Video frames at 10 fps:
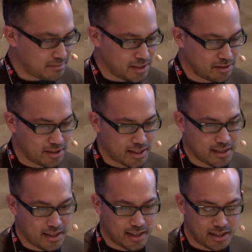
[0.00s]
so on the
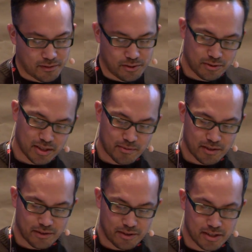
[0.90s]
other hand, if you do
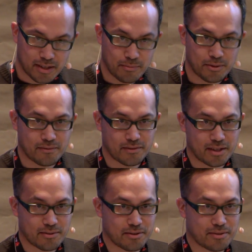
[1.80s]
something very dumb, you have an
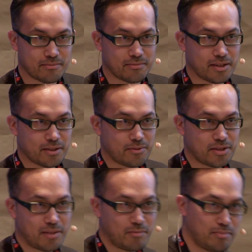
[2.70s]
algorithm
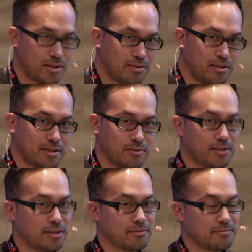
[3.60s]
which can be parallelized
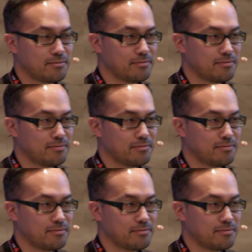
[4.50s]
well.